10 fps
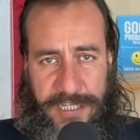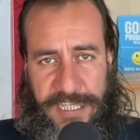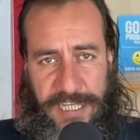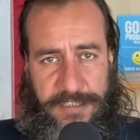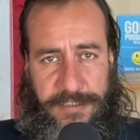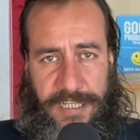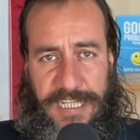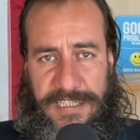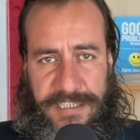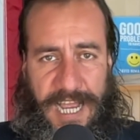going to get into the
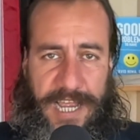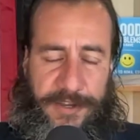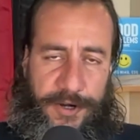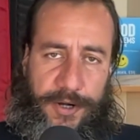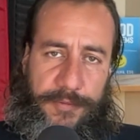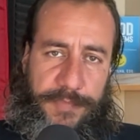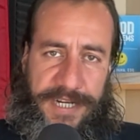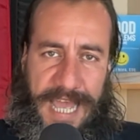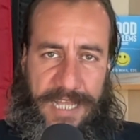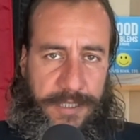entire
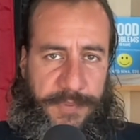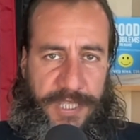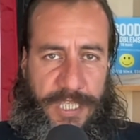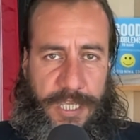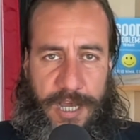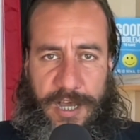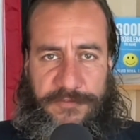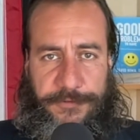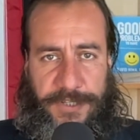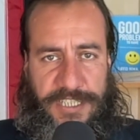panoply of
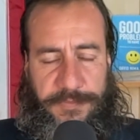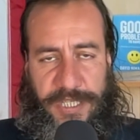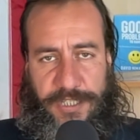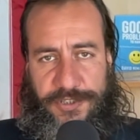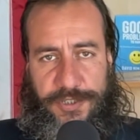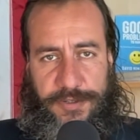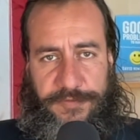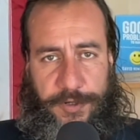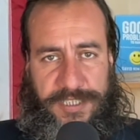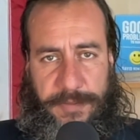free speech,
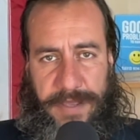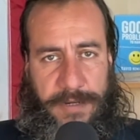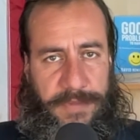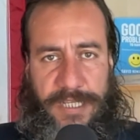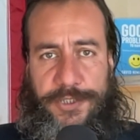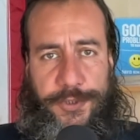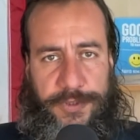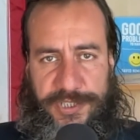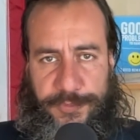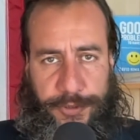First Amendment
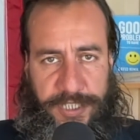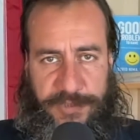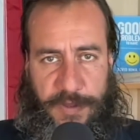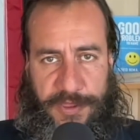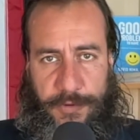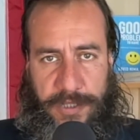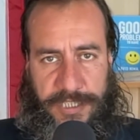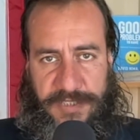jurisprudence with you on this